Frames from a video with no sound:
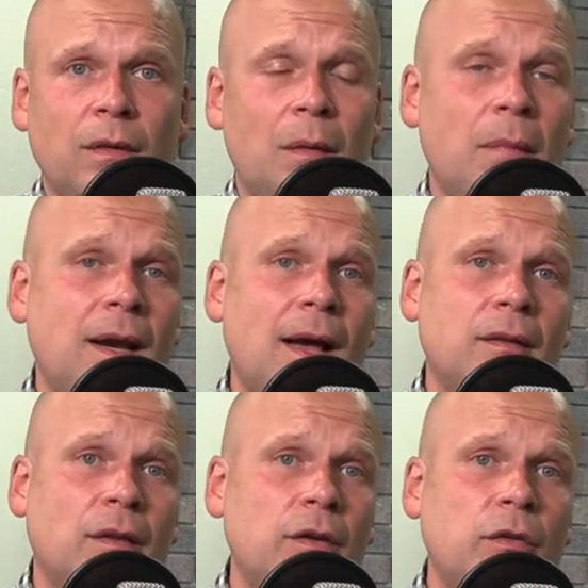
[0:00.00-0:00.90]
and they may
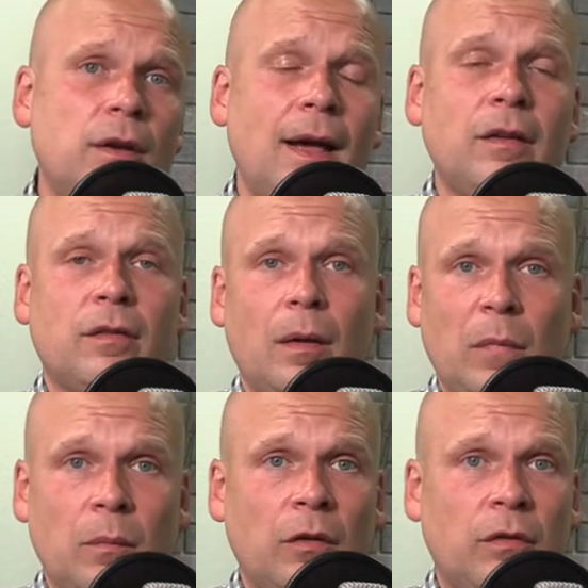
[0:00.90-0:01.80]
not tell you the next time
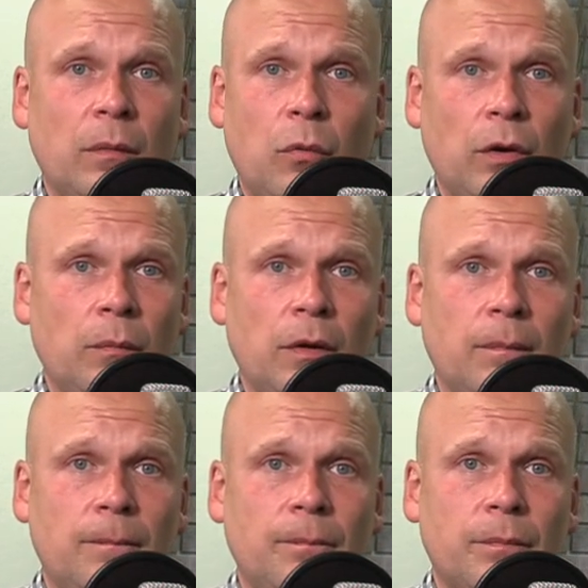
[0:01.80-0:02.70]
they miss the appointment.